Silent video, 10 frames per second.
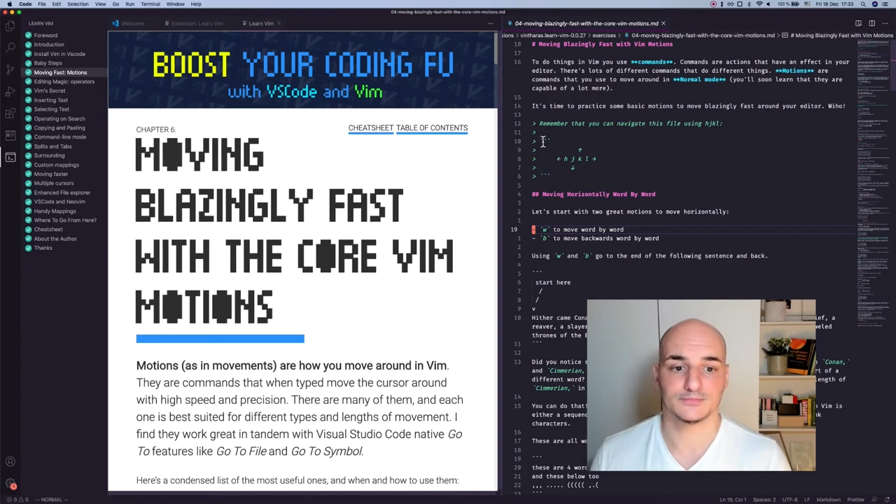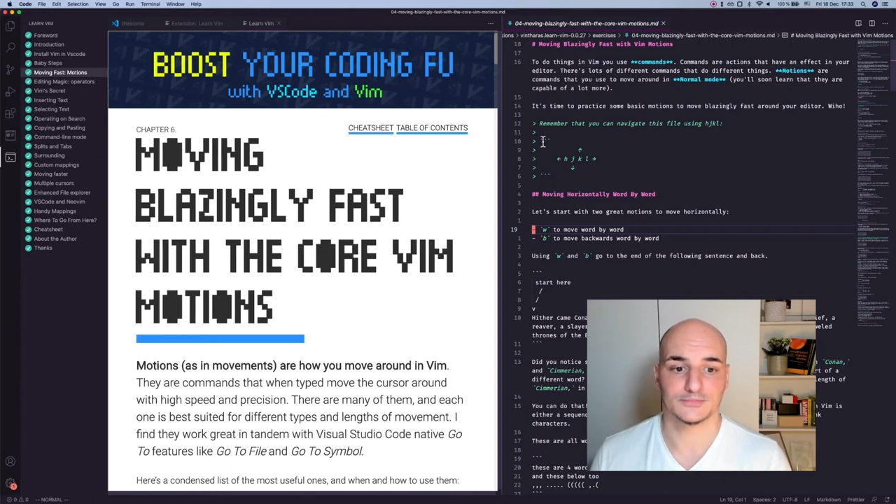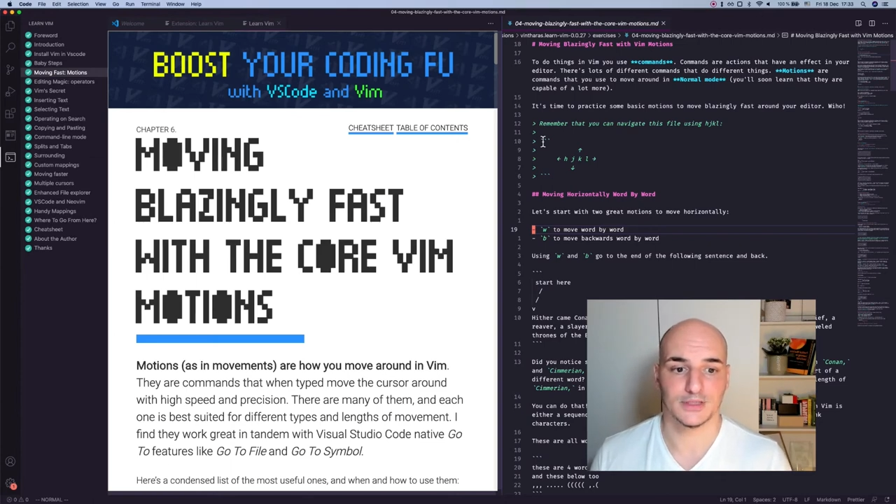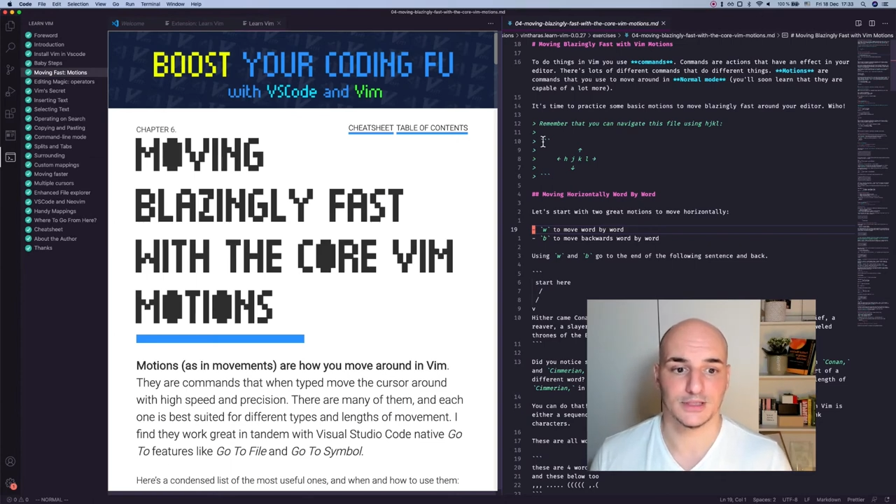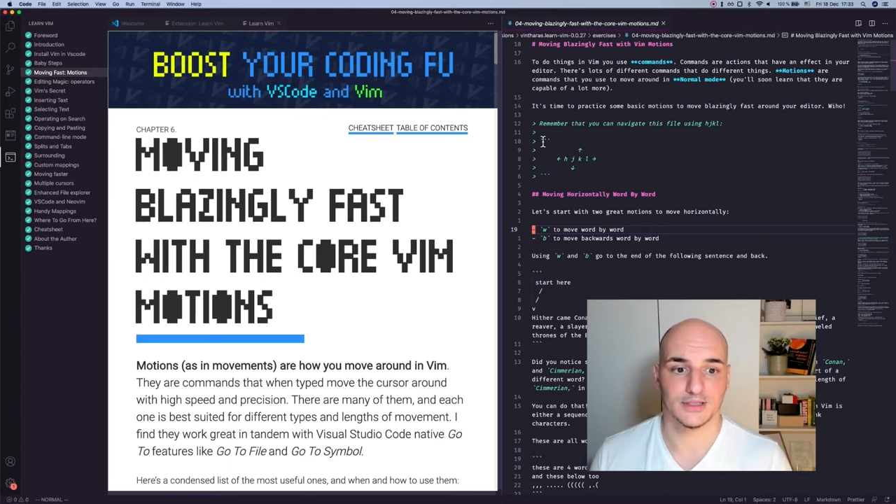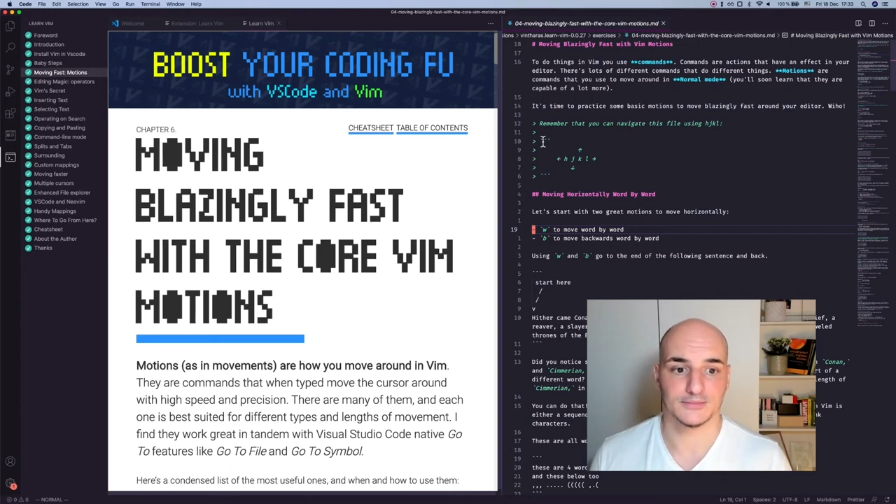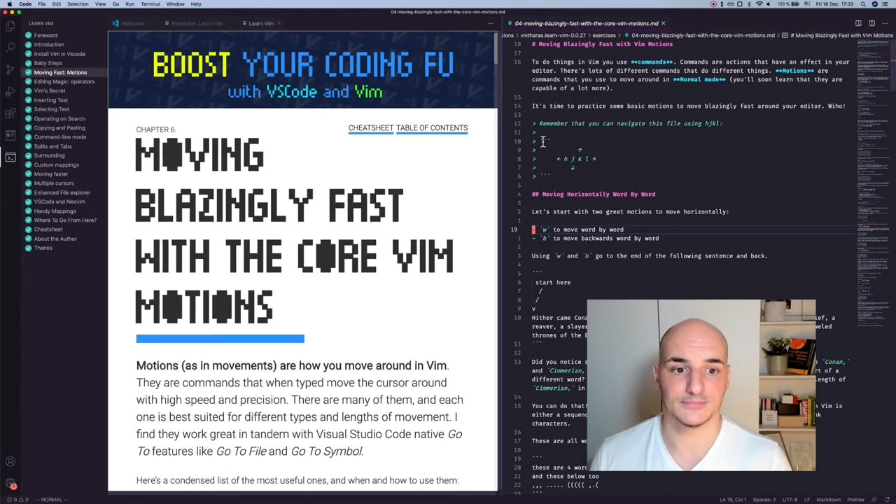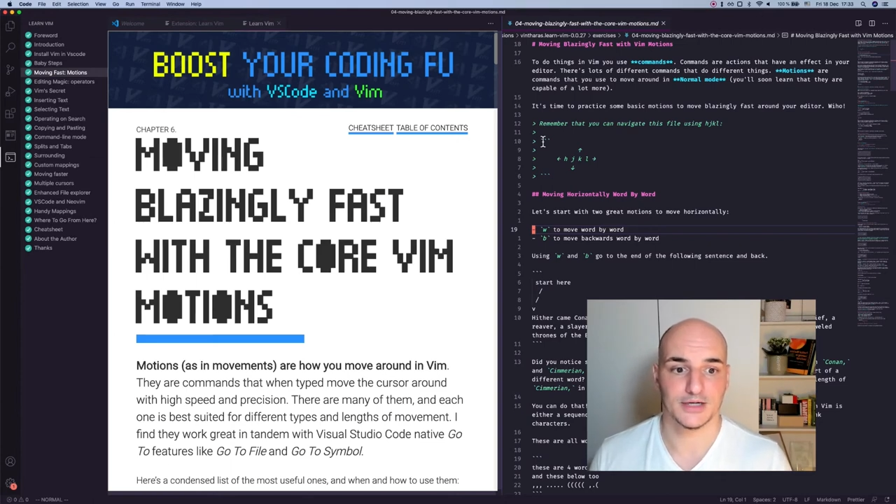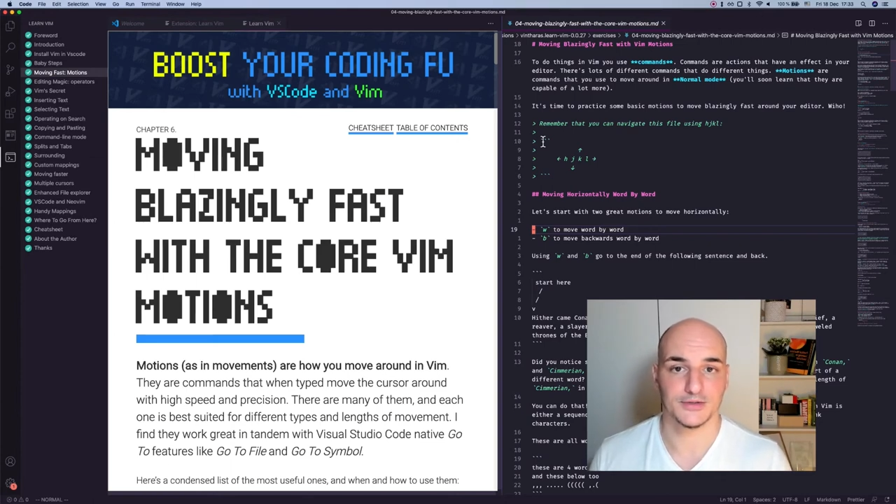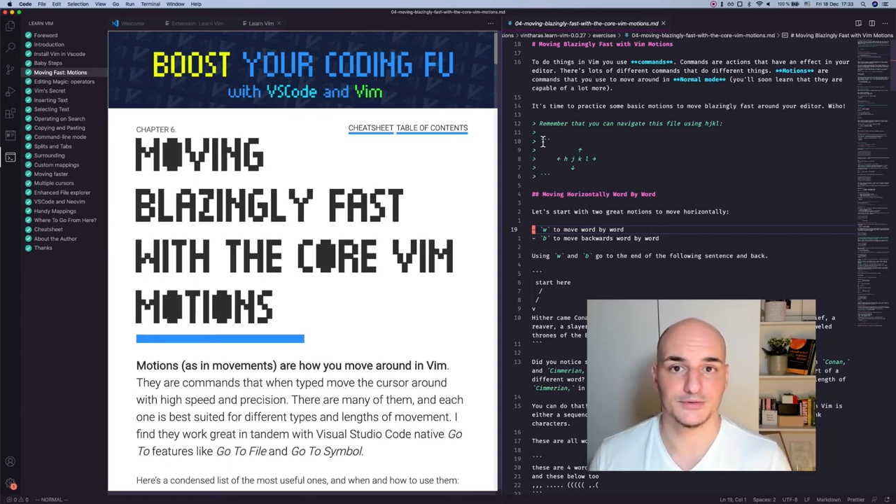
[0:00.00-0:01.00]

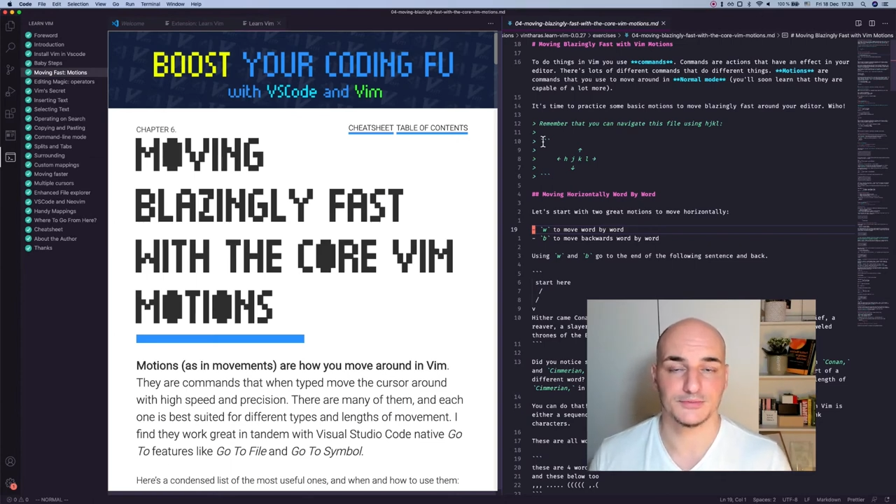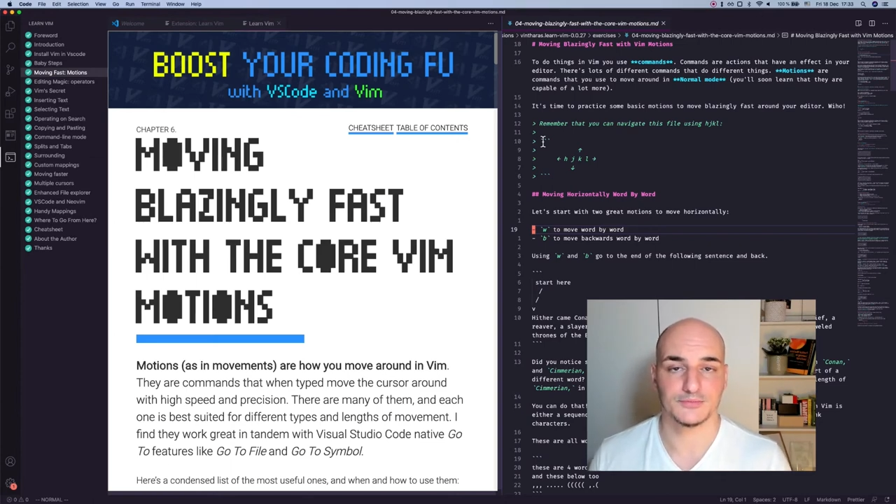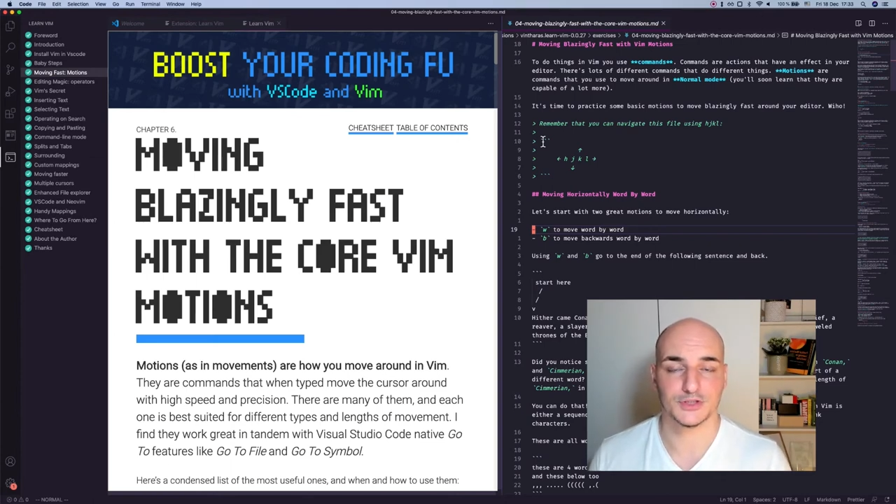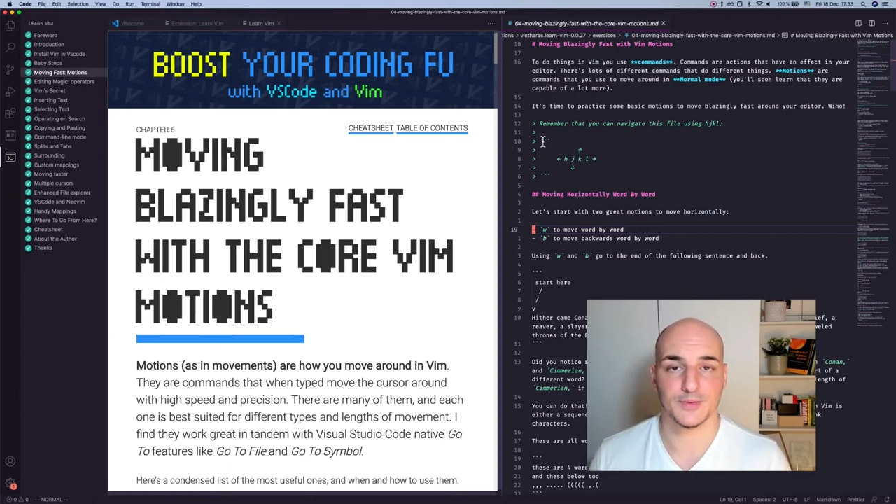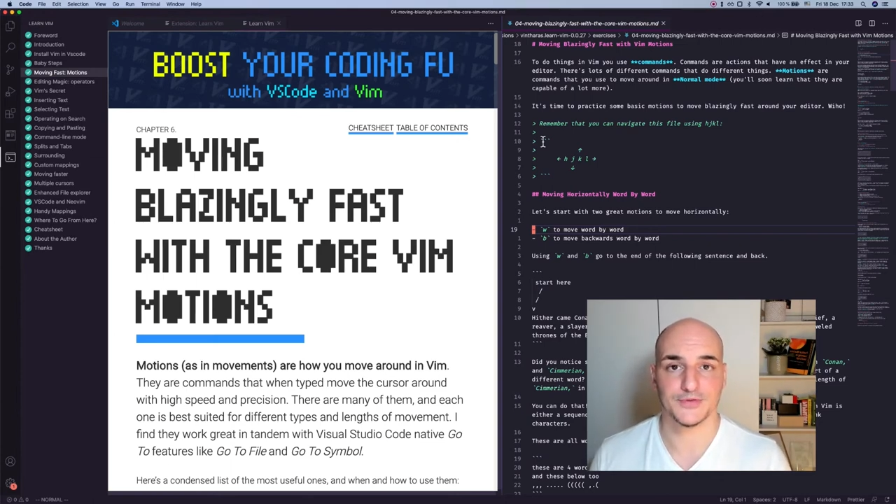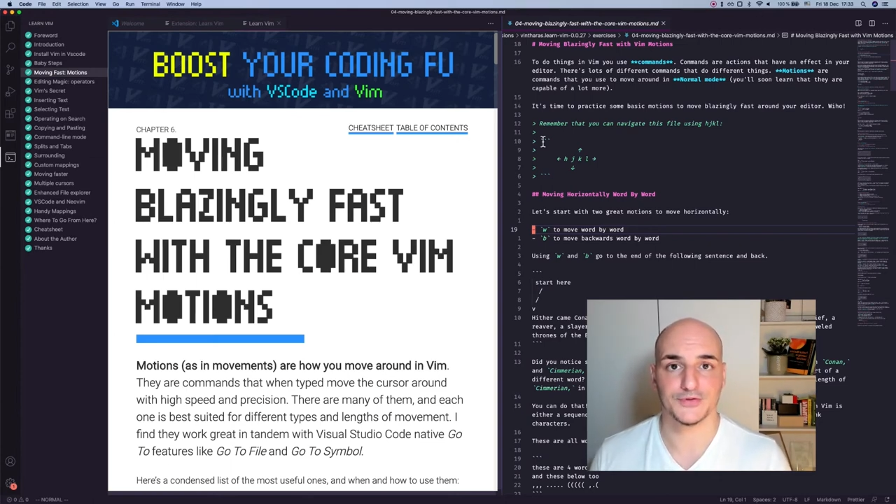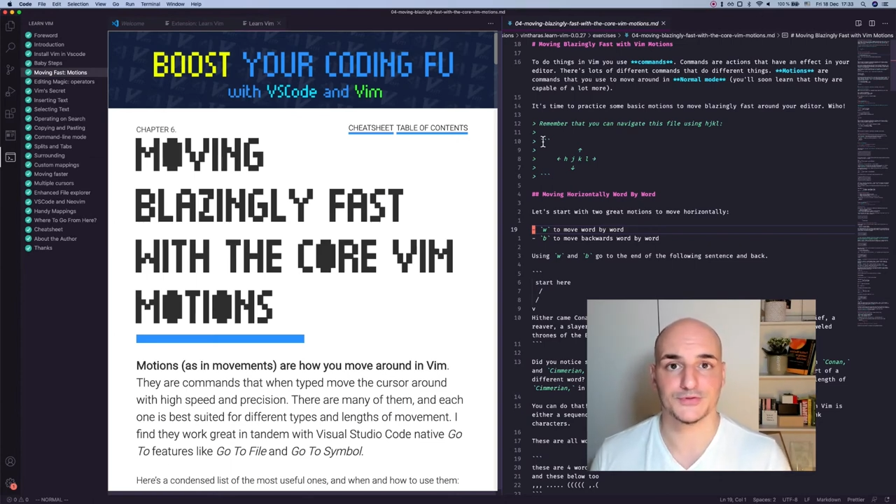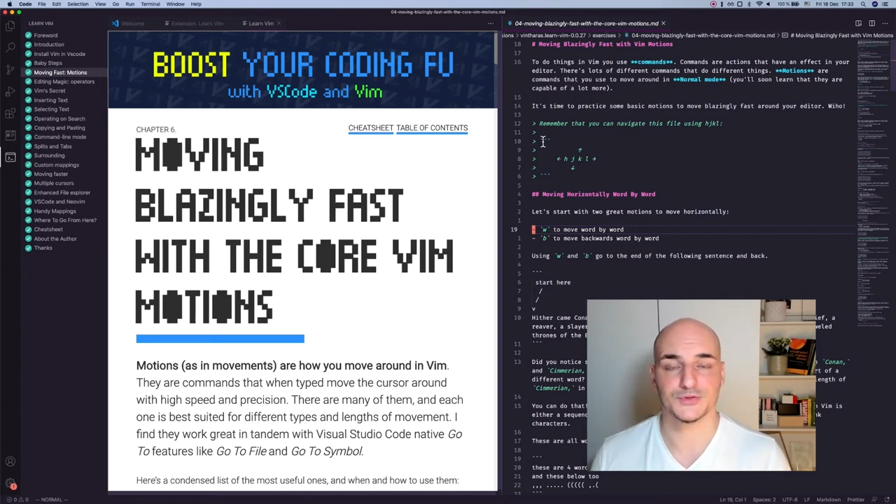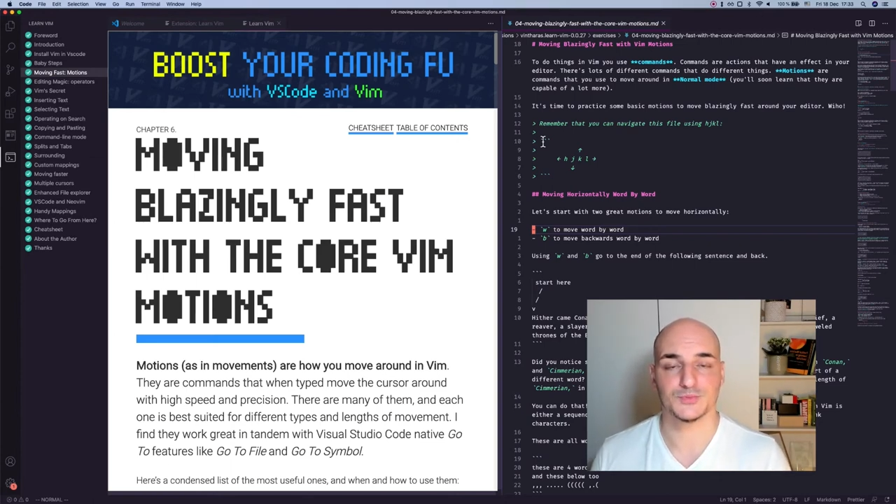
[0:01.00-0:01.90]
which command do you use to